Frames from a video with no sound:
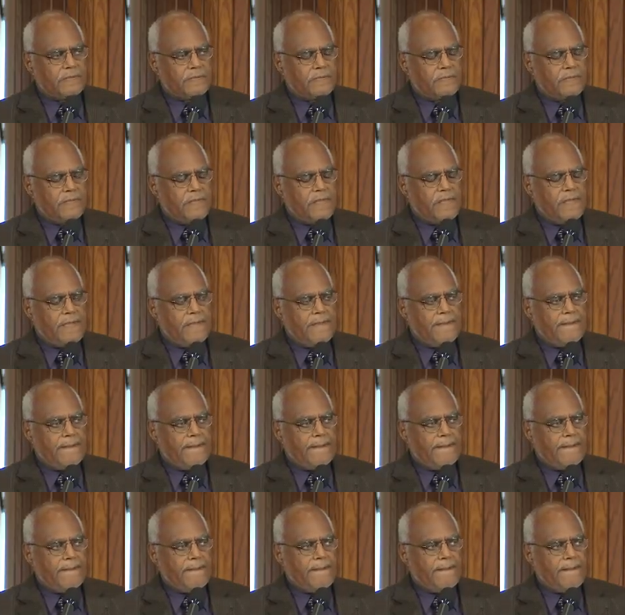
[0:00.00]

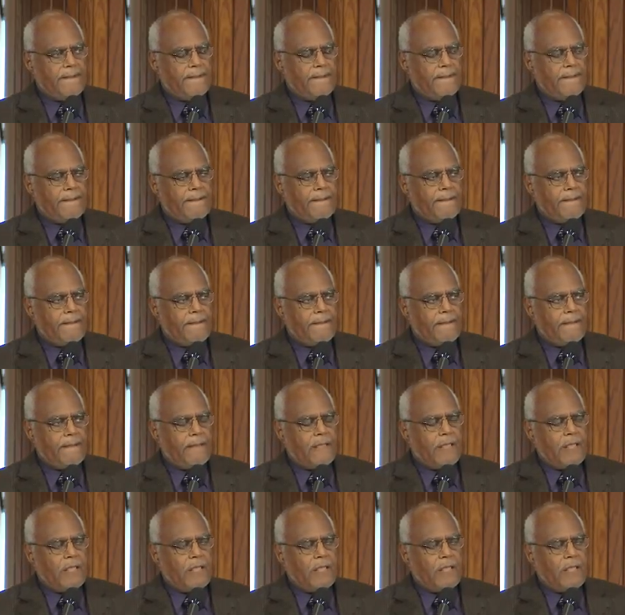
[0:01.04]
Nobody speaks.